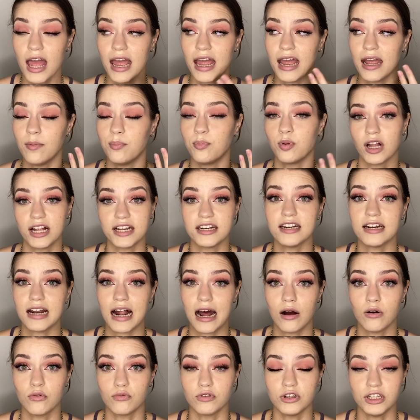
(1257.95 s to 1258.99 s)
It blended
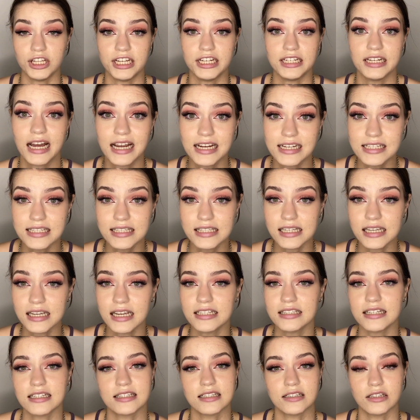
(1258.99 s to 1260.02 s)
out really nicely. It
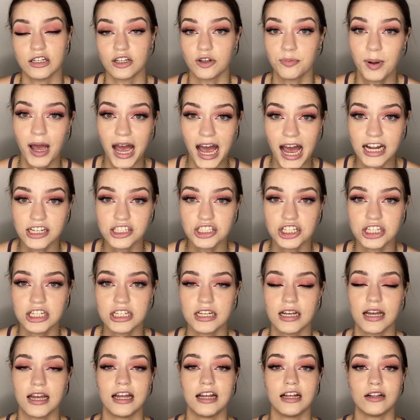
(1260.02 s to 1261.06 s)
doesn't look
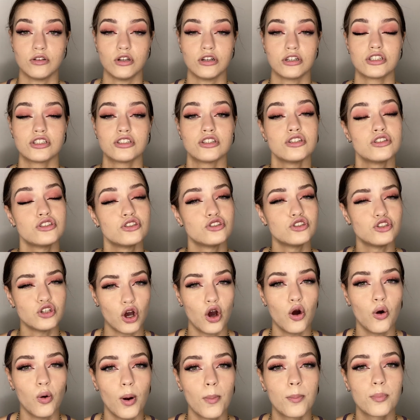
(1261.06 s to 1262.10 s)
patchy. It looks
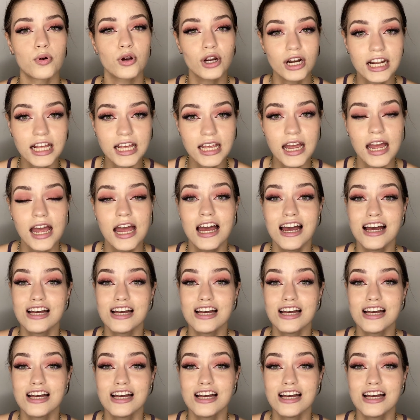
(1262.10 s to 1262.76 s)
so pretty.